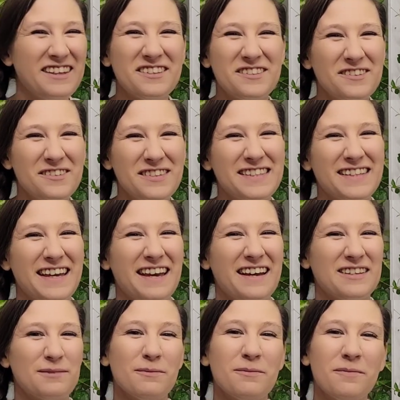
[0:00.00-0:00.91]
There's always
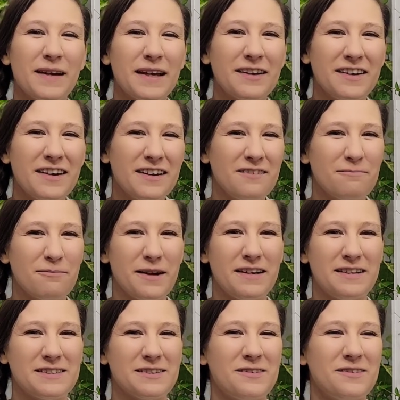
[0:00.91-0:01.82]
chaos. But my creative
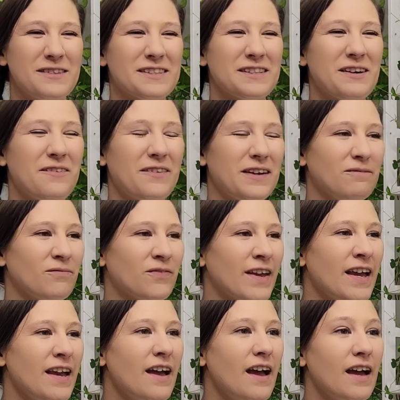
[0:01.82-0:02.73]
brain is always going.
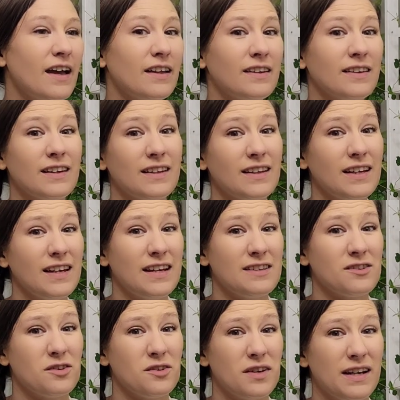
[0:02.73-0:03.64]
And that
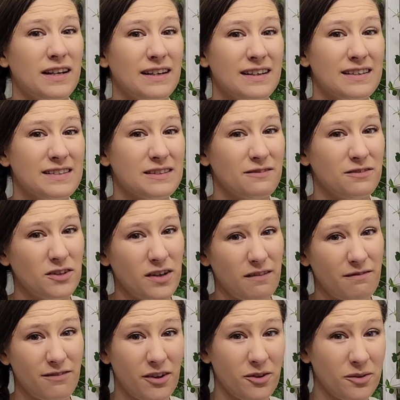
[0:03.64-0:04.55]
lady has good ideas. If
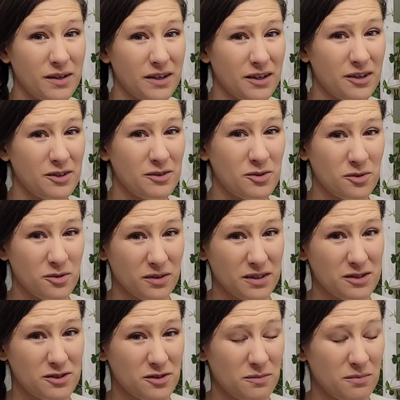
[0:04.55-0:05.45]
you're not following her, you
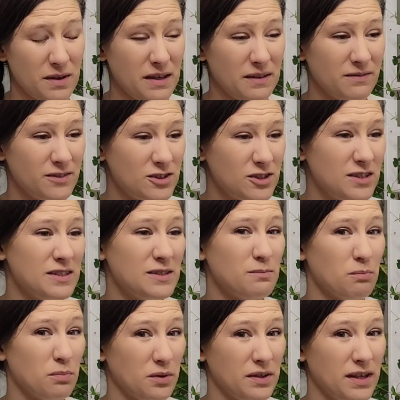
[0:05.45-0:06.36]
totally should be. She
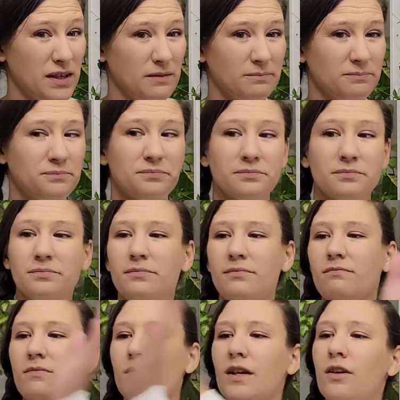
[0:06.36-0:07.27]
is brilliant.
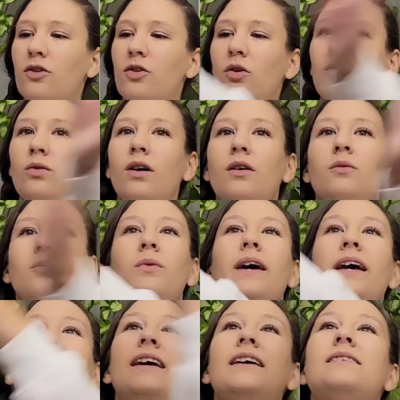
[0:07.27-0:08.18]
Go
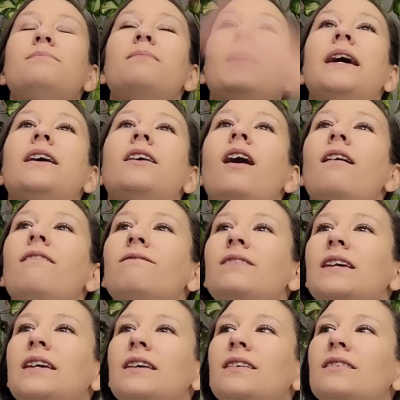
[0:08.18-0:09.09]
away, it's my
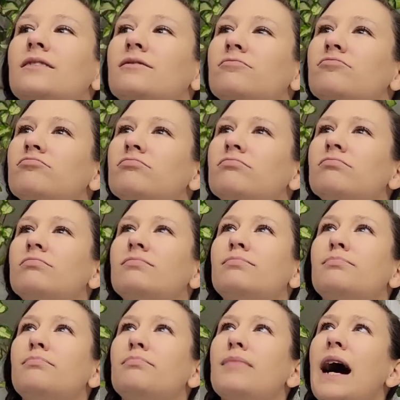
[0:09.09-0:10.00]
coffee
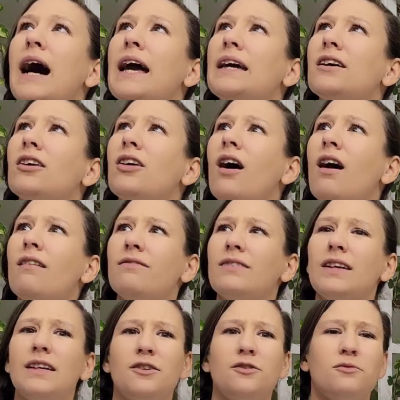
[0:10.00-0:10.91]
my
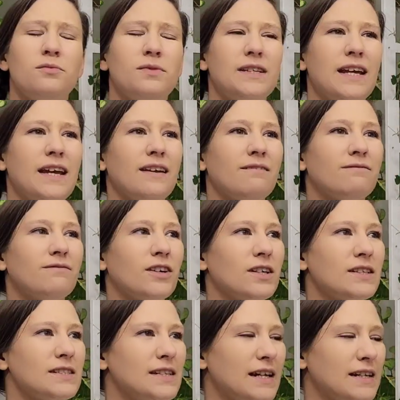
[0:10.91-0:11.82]
coffee, you dang
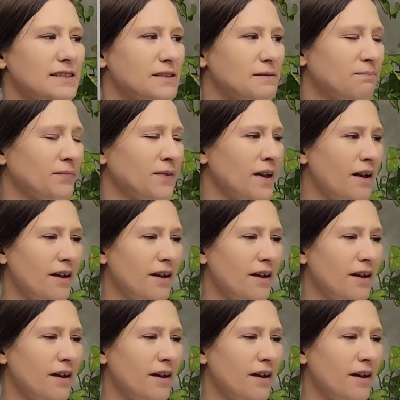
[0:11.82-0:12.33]
fungus gnats.